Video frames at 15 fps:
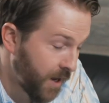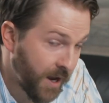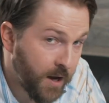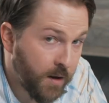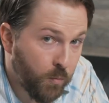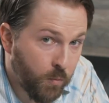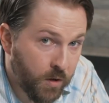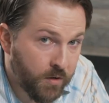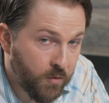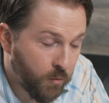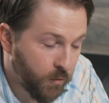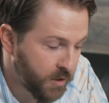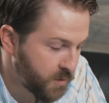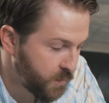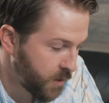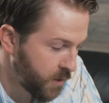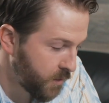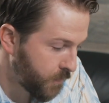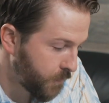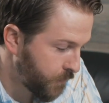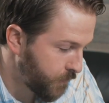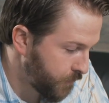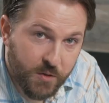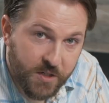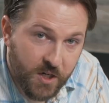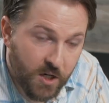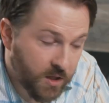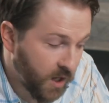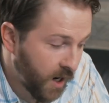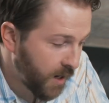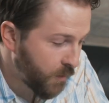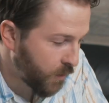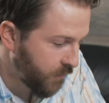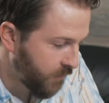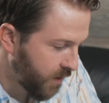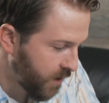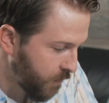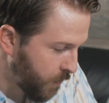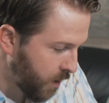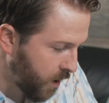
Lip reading: and 1 orange peel. So we see online we can find a